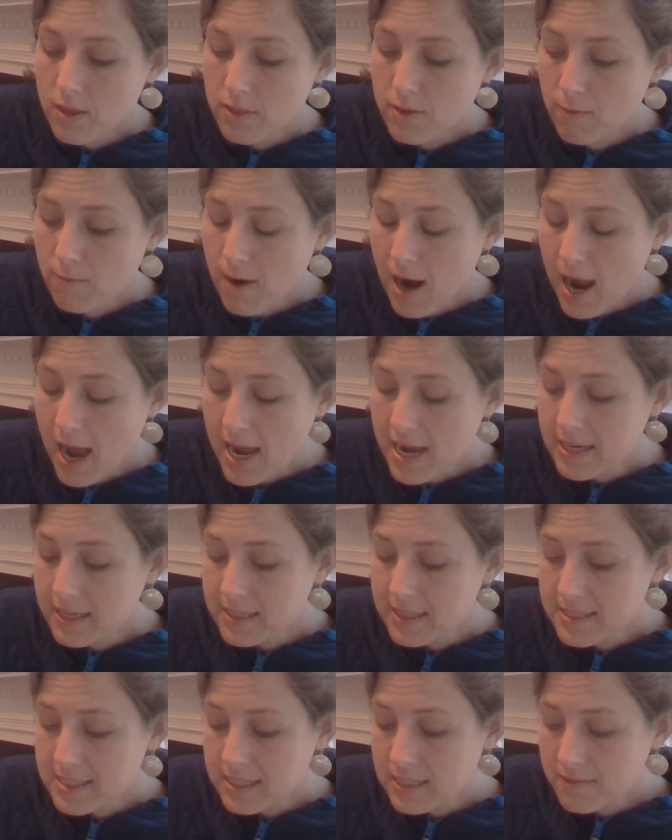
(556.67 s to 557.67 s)
The
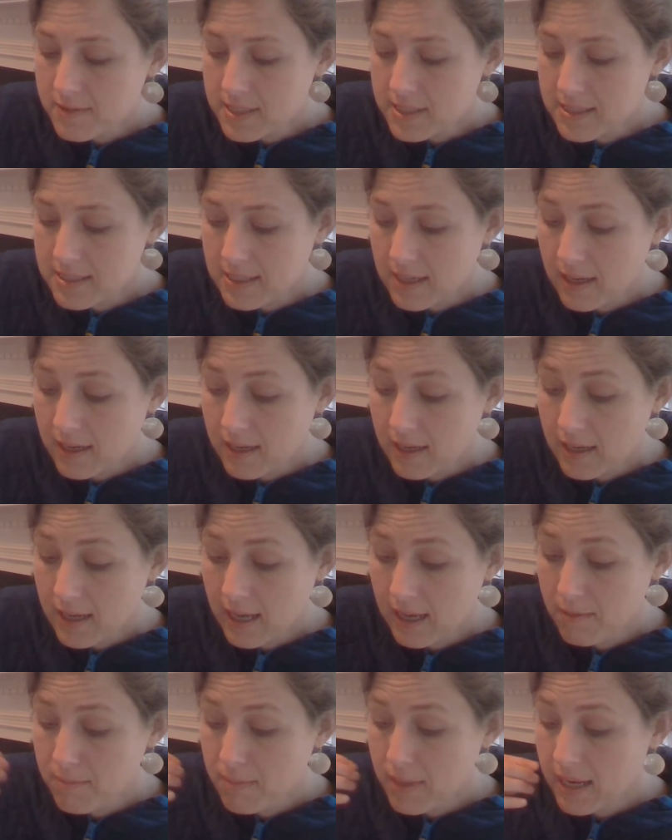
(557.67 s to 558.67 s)
rising of the sun
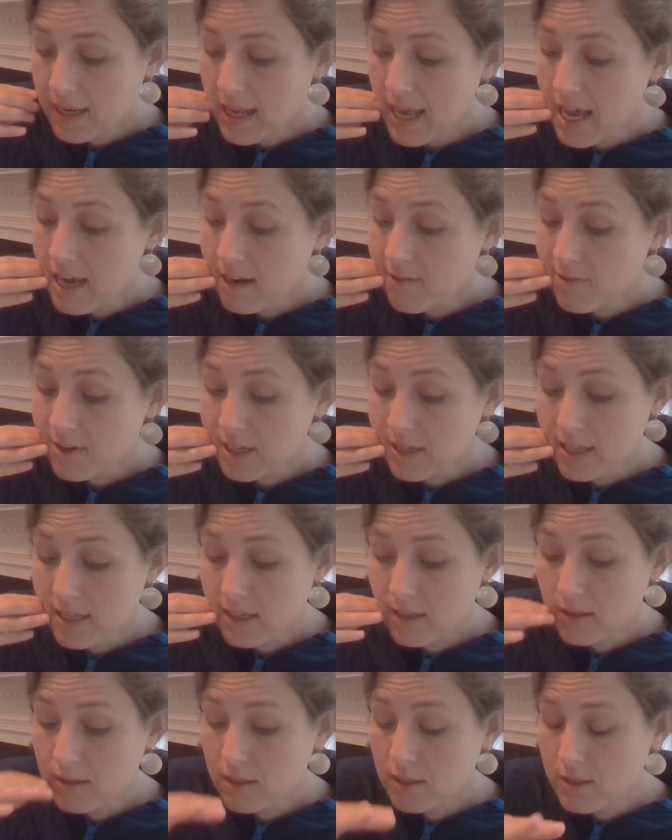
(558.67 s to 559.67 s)
had made
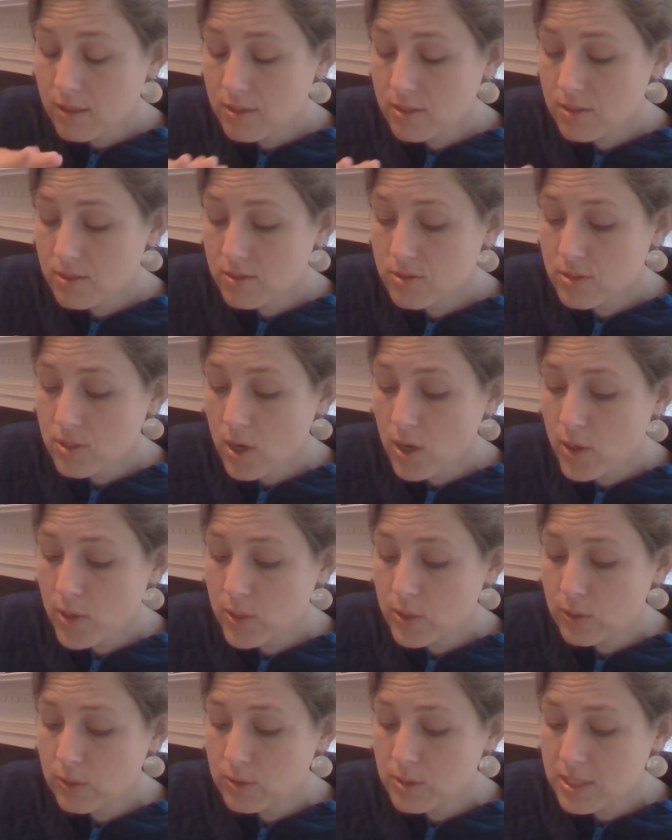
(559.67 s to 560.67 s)
everything look
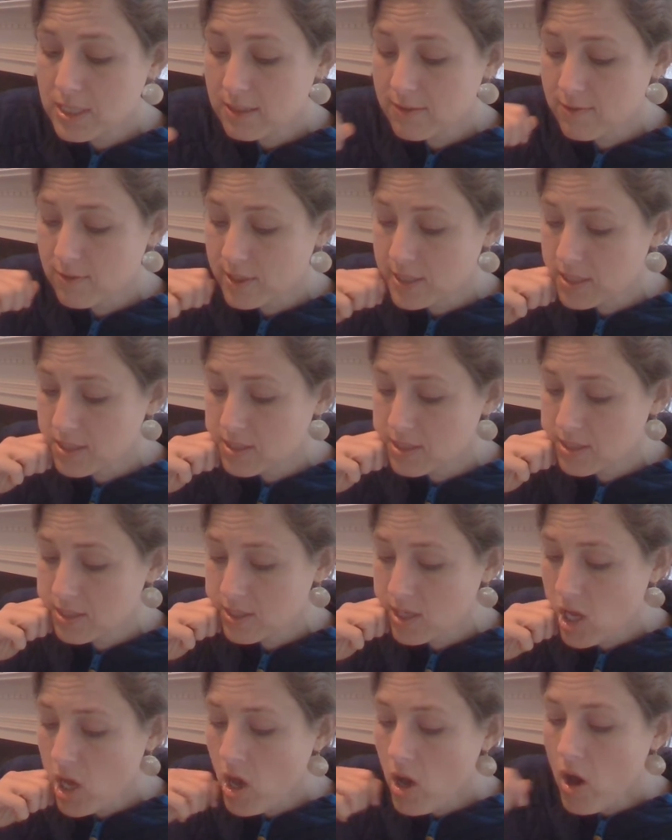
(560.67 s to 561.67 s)
so different.
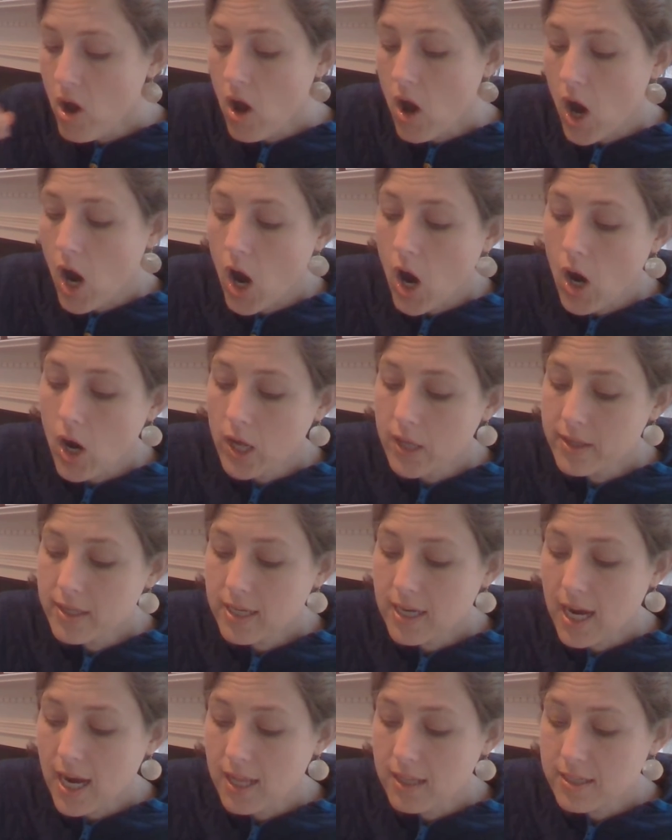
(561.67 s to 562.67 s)
All the
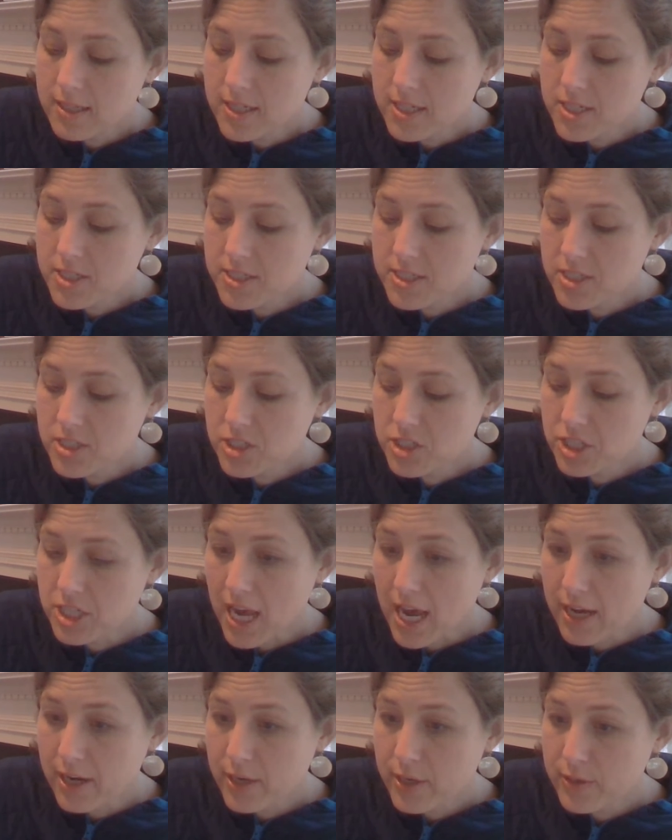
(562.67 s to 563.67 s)
colors and
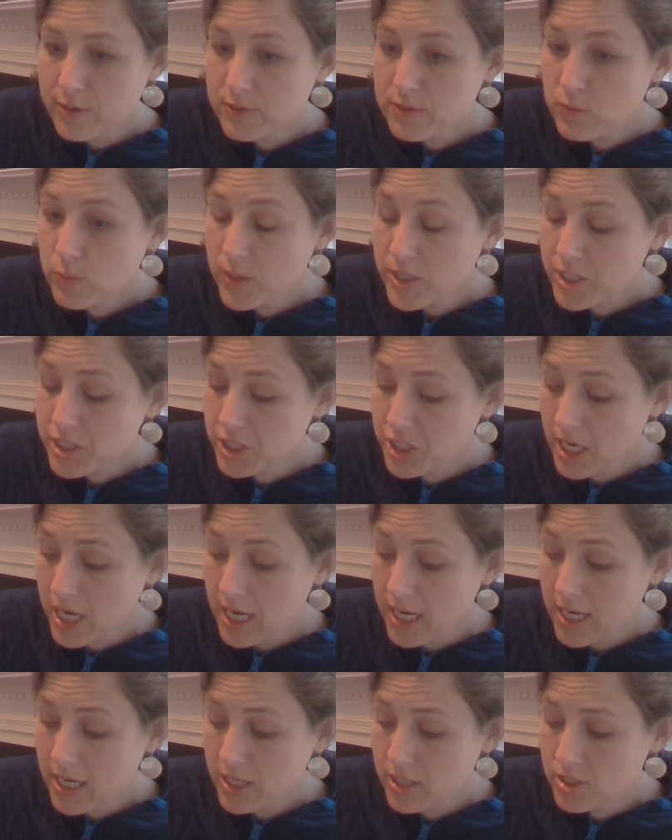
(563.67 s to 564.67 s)
shadows were
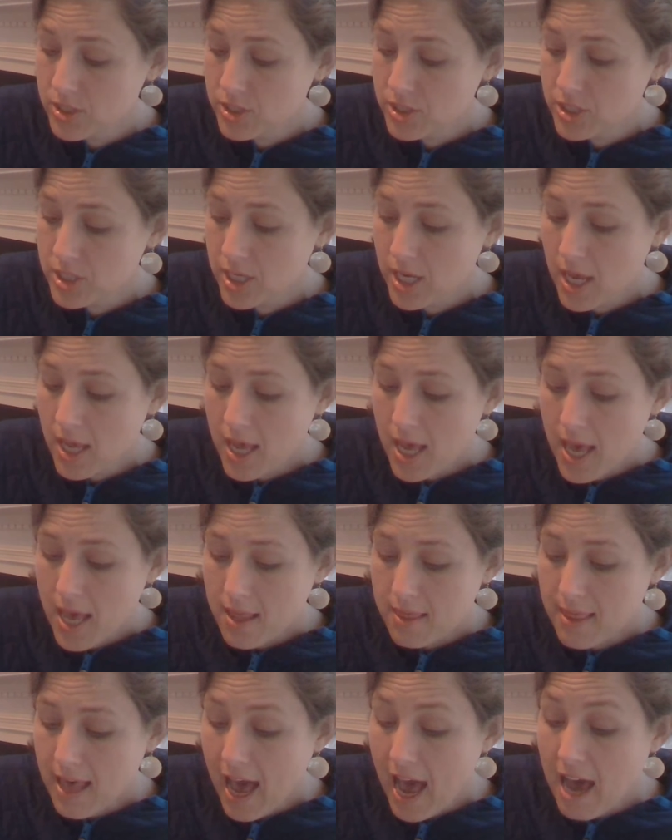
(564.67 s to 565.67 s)
changed,
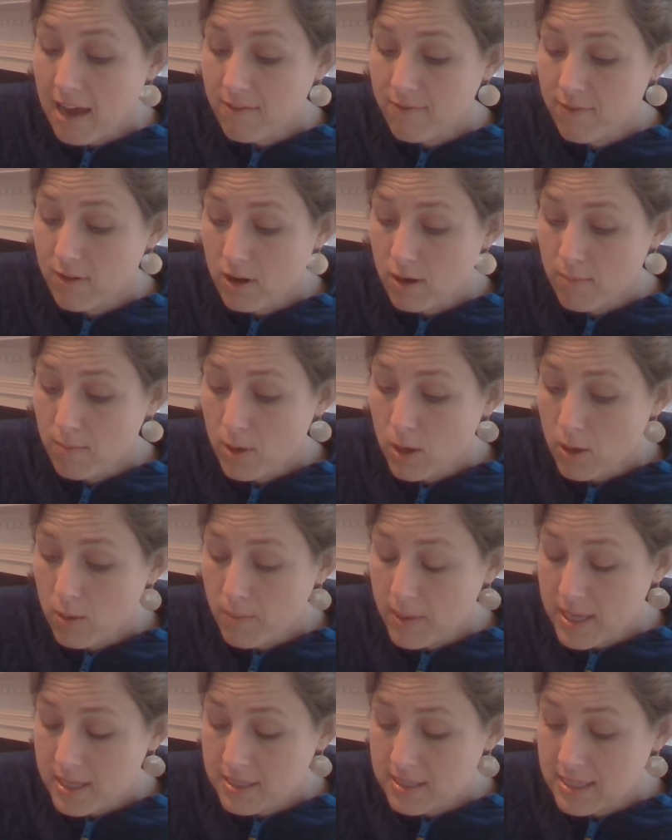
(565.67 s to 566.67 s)
that for a
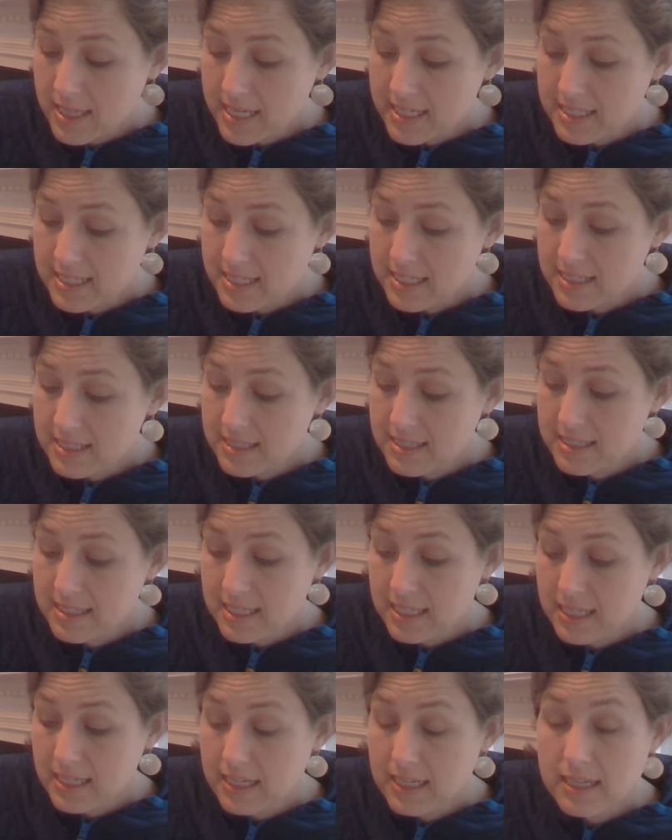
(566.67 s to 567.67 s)
moment they didn't
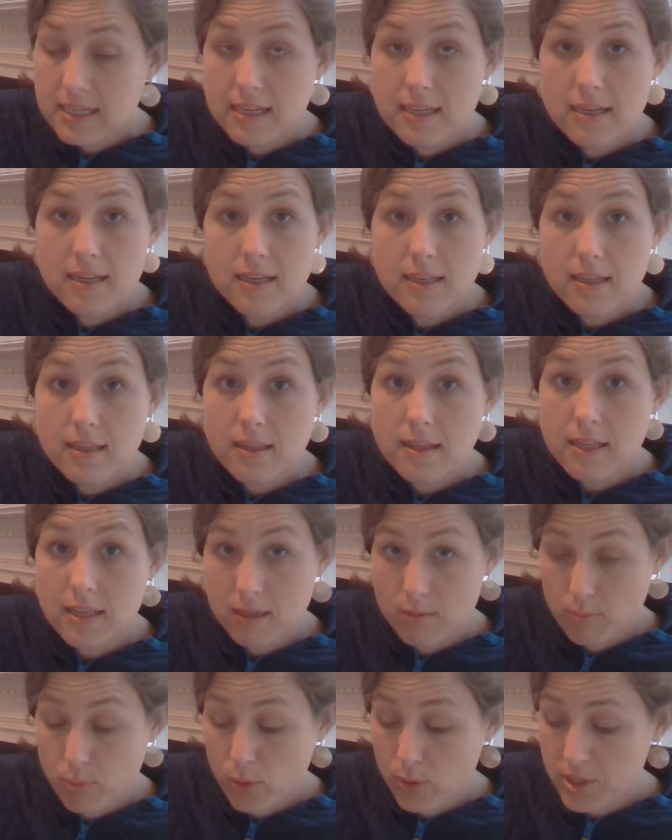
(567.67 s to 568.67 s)
see the
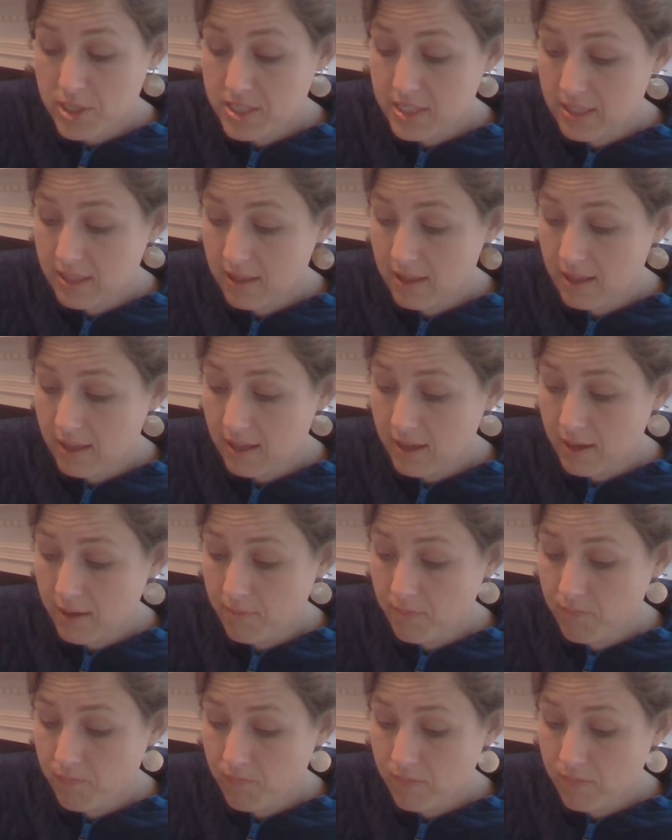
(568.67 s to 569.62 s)
important thing.